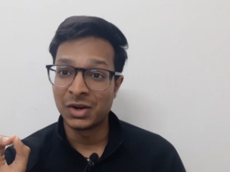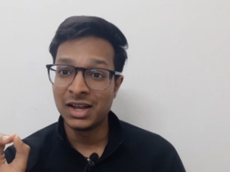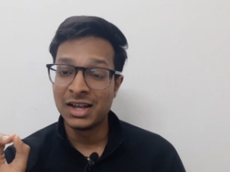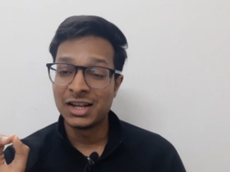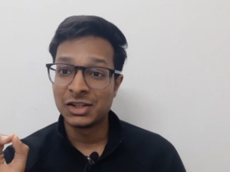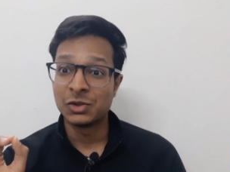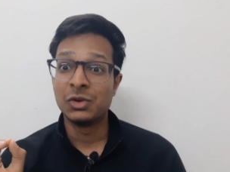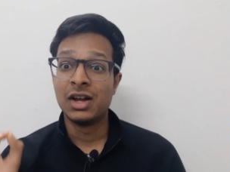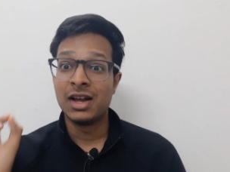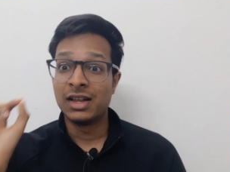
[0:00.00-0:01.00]
okay?
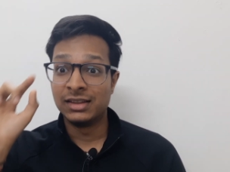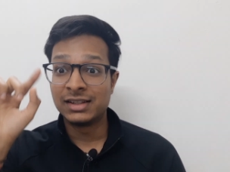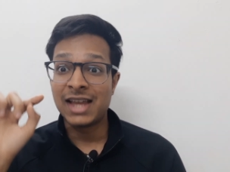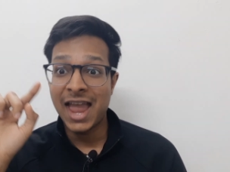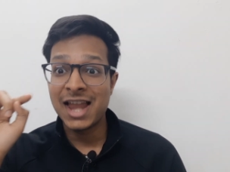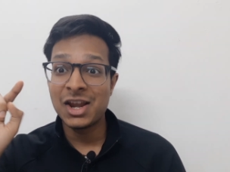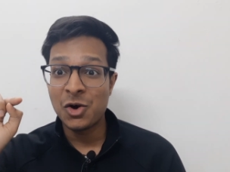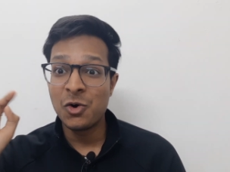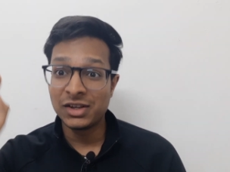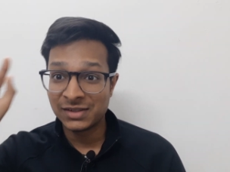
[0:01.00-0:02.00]
So this
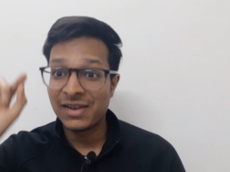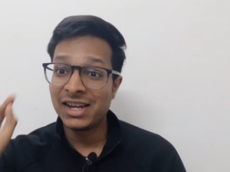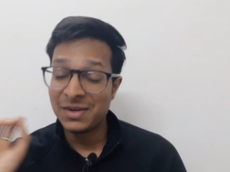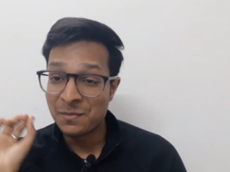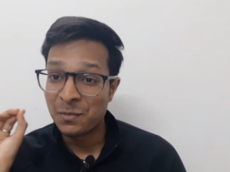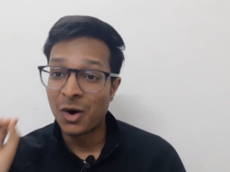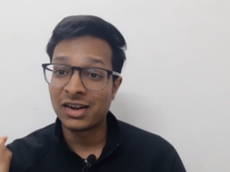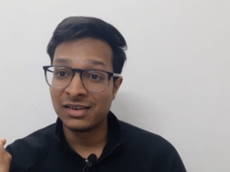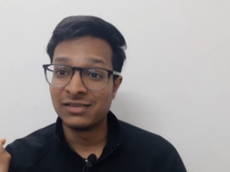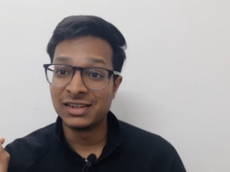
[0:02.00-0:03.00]
NO is a very
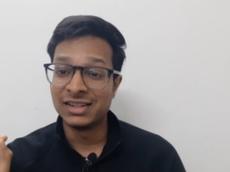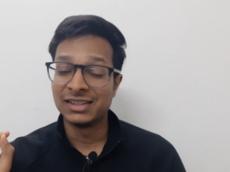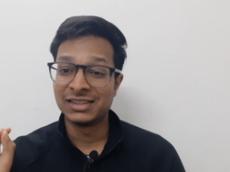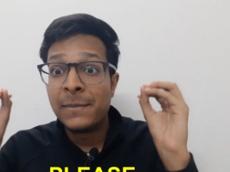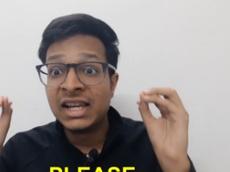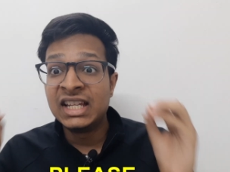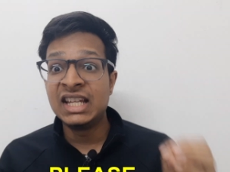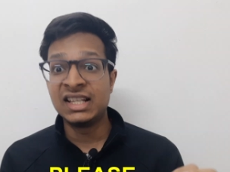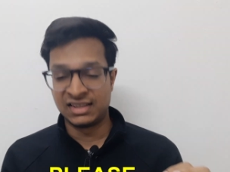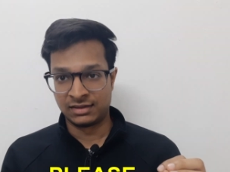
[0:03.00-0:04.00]
important word.
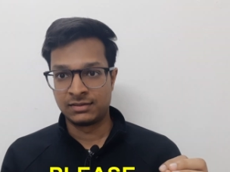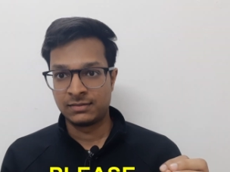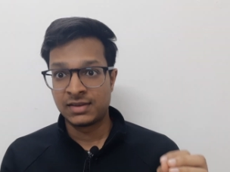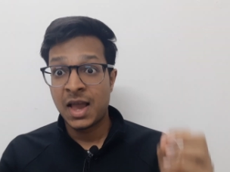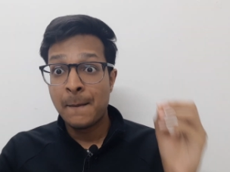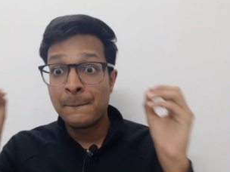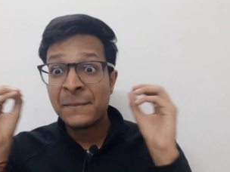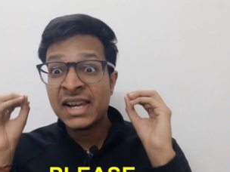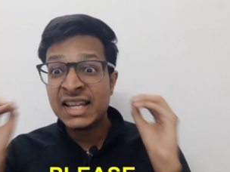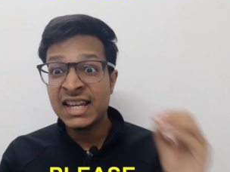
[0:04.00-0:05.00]
Please,
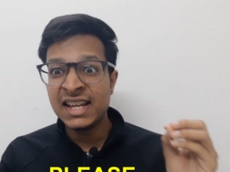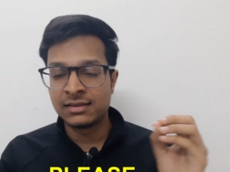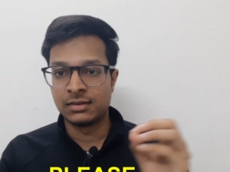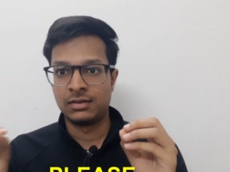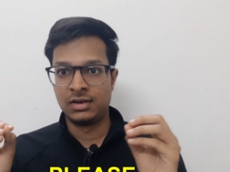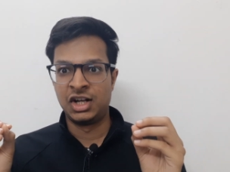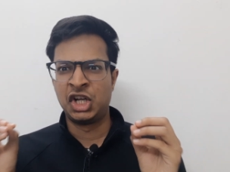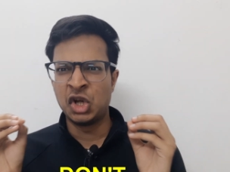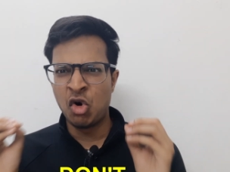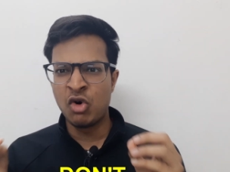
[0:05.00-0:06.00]
please
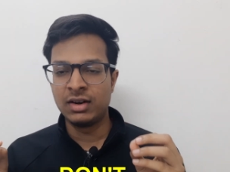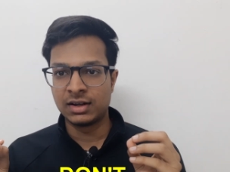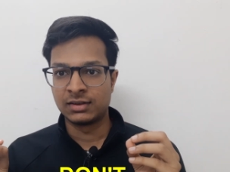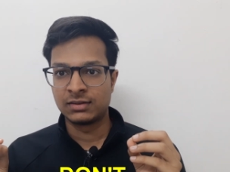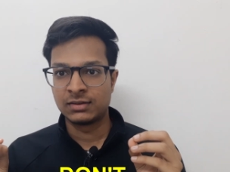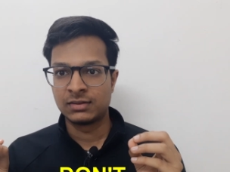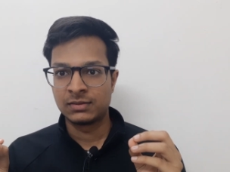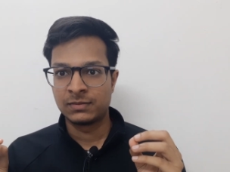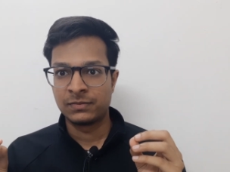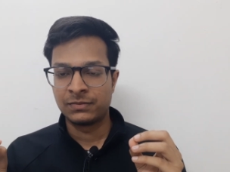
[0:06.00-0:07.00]
don't
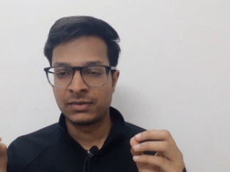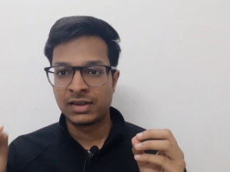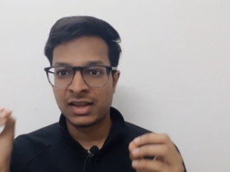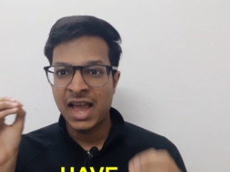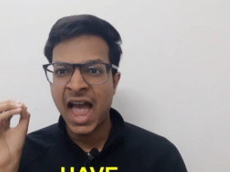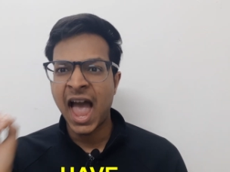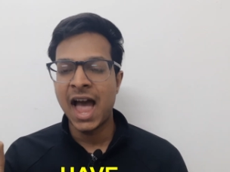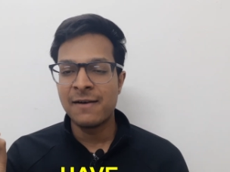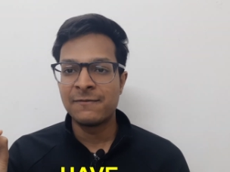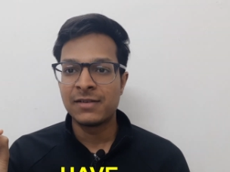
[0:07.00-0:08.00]

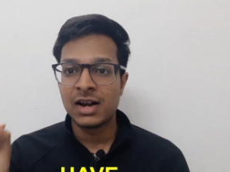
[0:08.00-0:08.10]
have